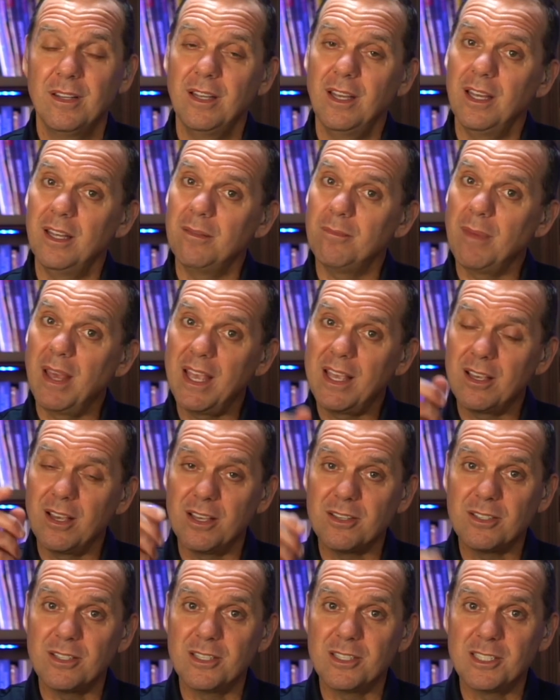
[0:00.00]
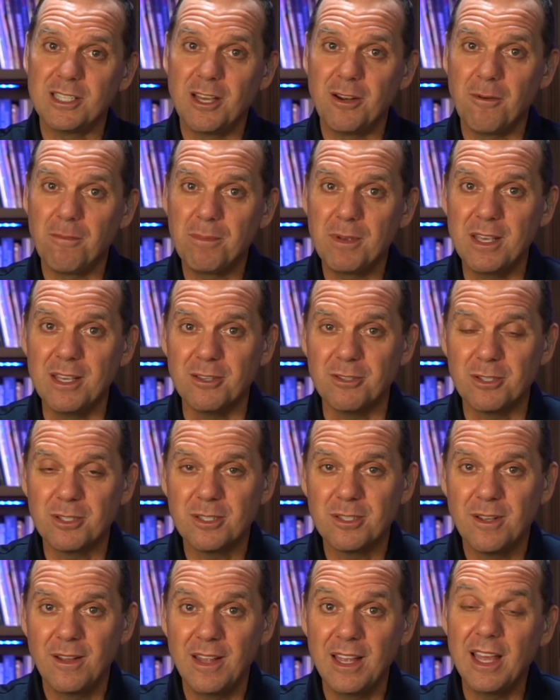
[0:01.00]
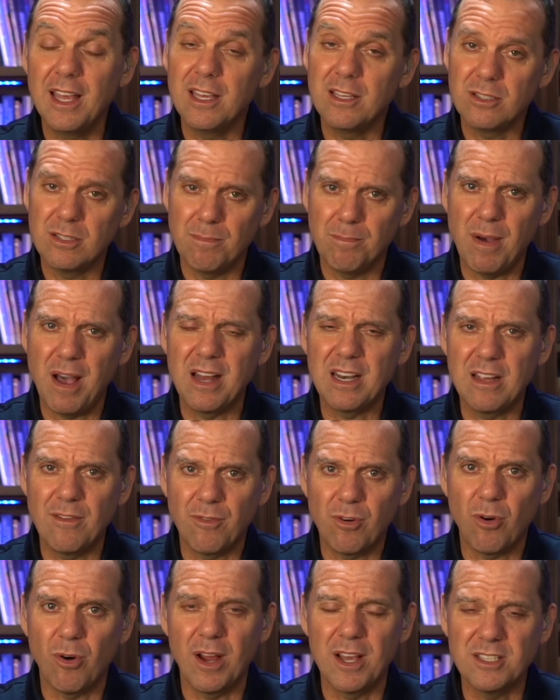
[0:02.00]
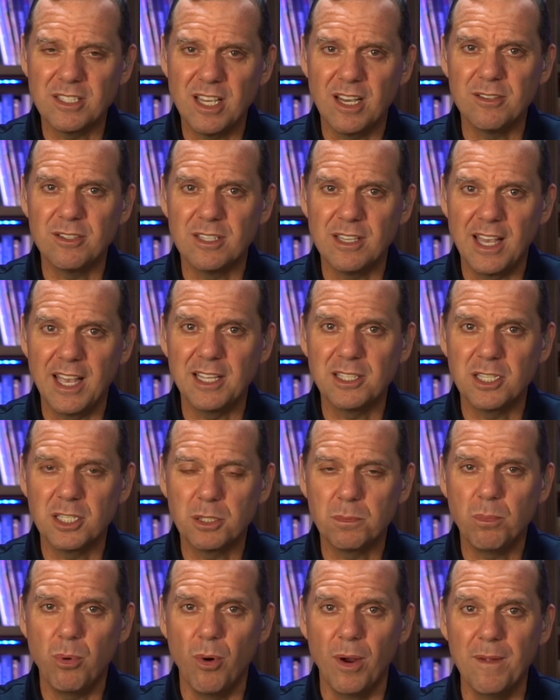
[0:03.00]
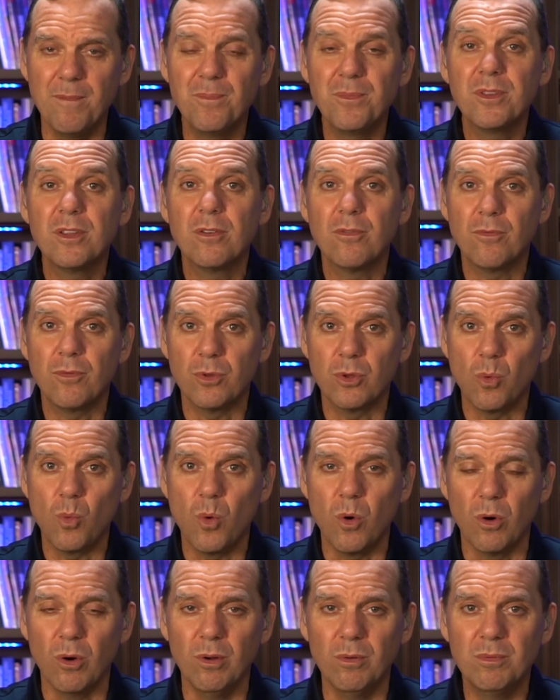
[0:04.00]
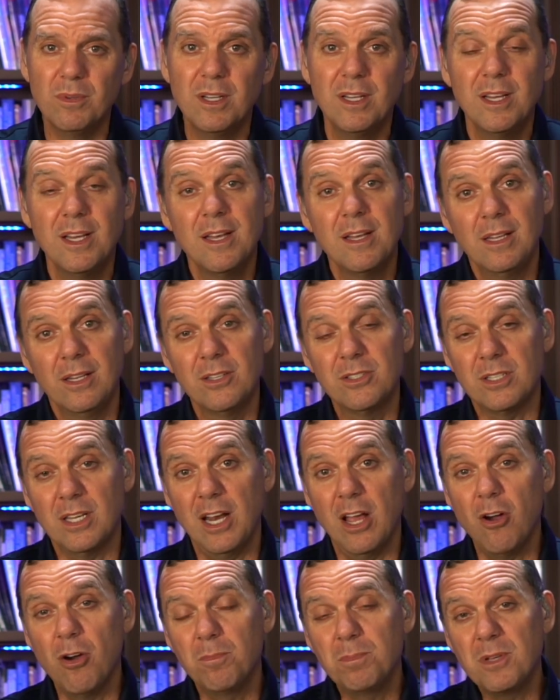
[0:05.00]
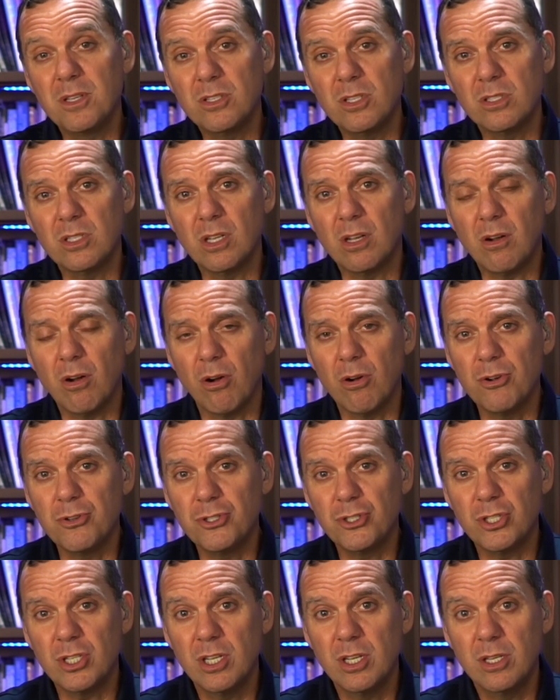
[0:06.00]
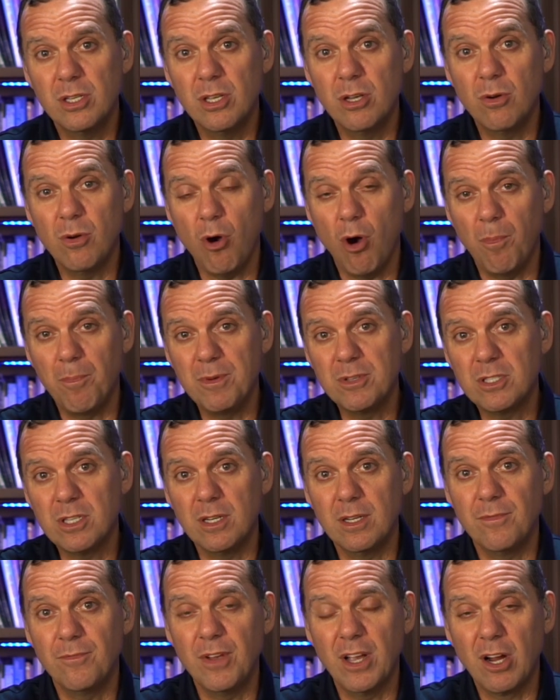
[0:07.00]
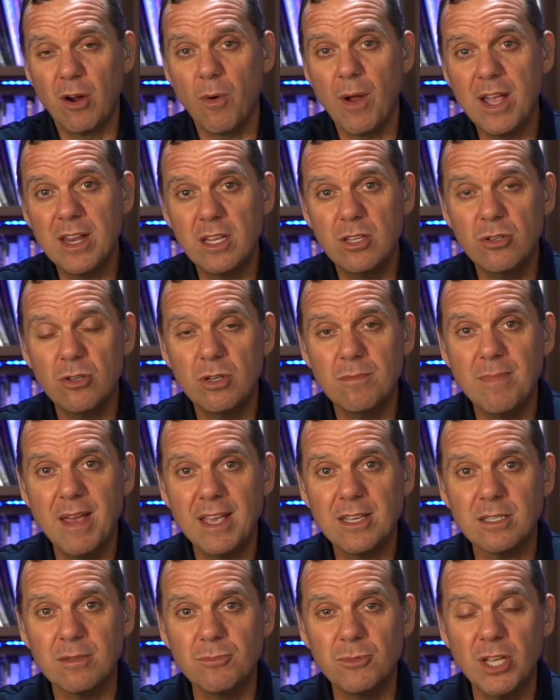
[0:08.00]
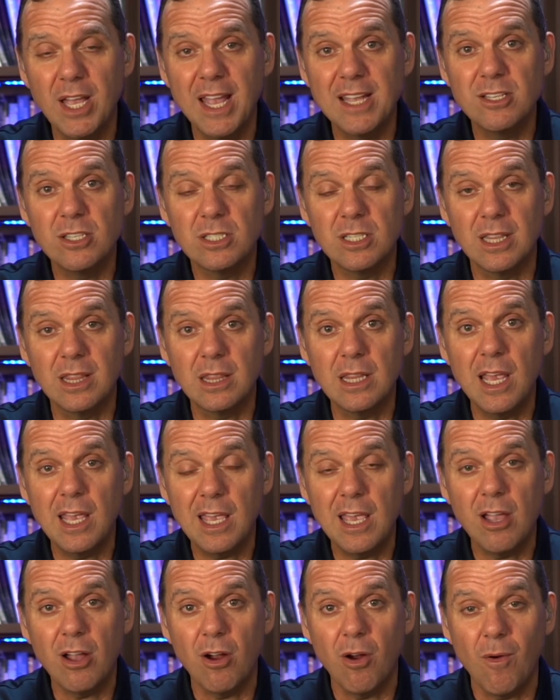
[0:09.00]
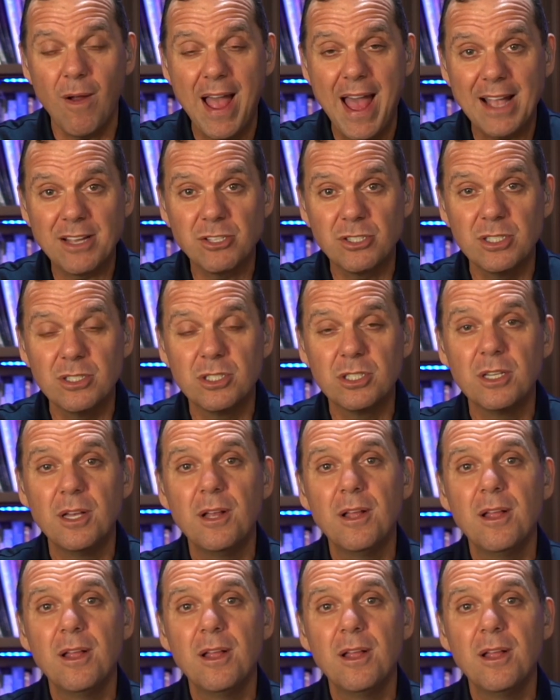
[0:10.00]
and make us a centerpiece as the body of Christ, I'd say at this point, for the world. Listen, I hope this has encouraged you, hope it's invigorated you to make some changes in thinking or actions.